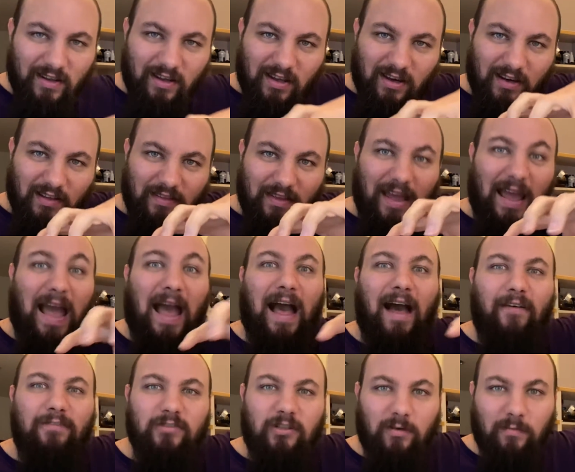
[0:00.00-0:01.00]
kind of the
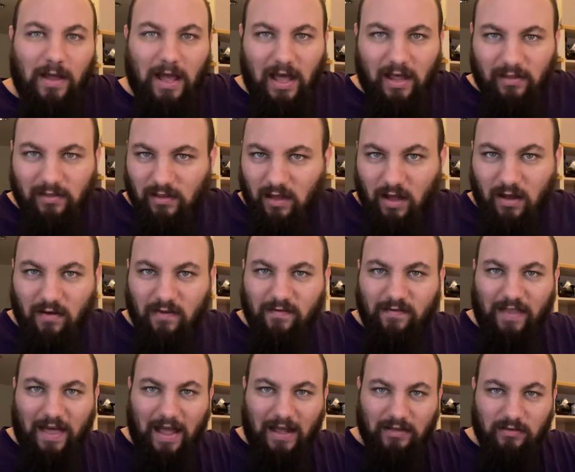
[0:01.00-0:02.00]
aftermath of
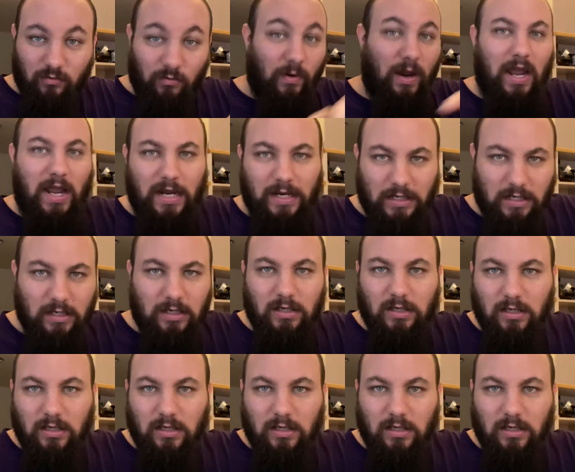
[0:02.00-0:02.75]
that raid.